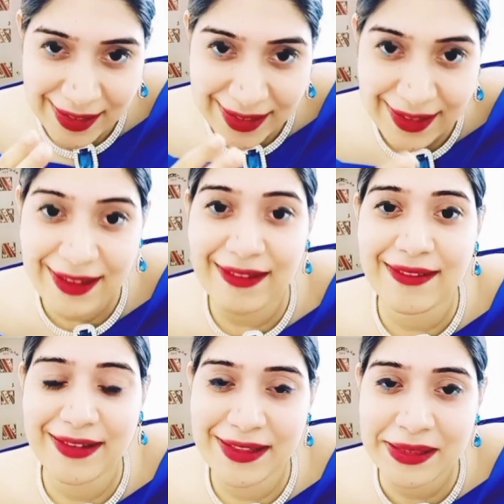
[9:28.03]
here
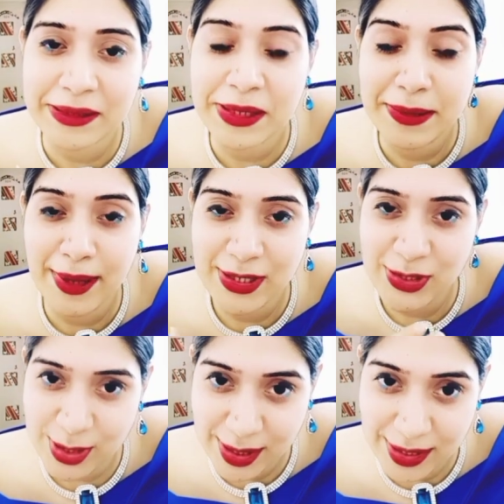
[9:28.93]
in third
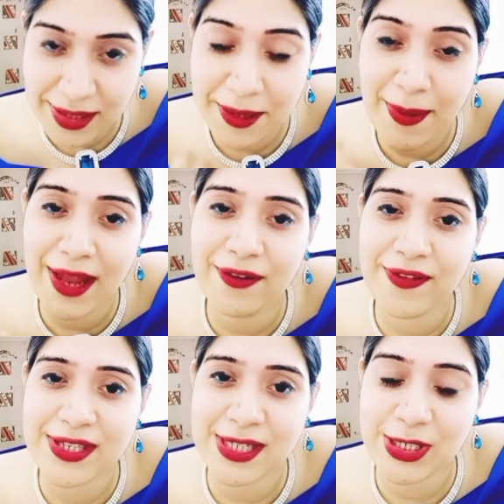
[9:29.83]
dimension. Then the
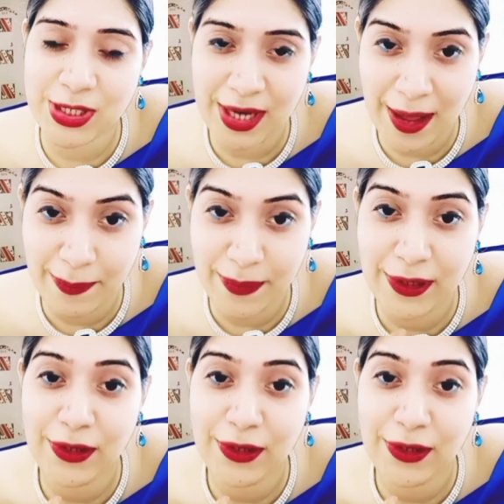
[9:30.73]
manifestation happened.